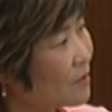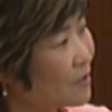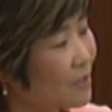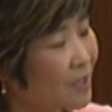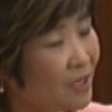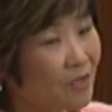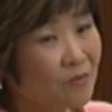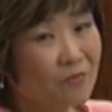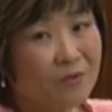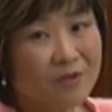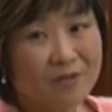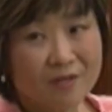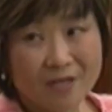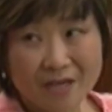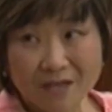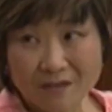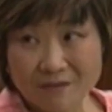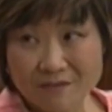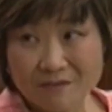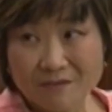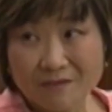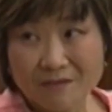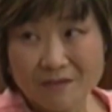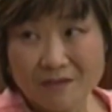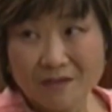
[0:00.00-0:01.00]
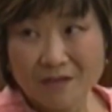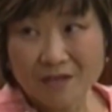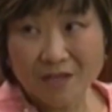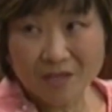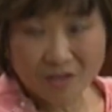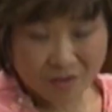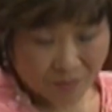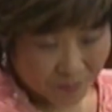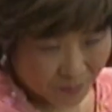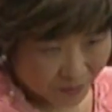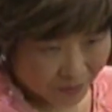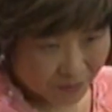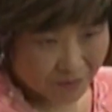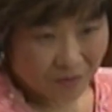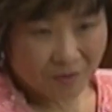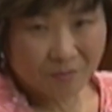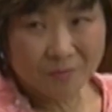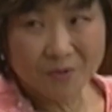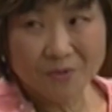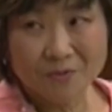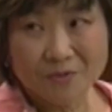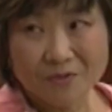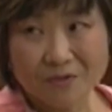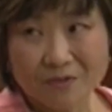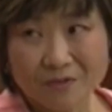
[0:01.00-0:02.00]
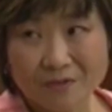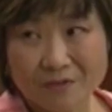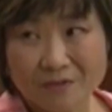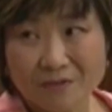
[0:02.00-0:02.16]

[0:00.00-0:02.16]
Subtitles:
And with that, I support the motion.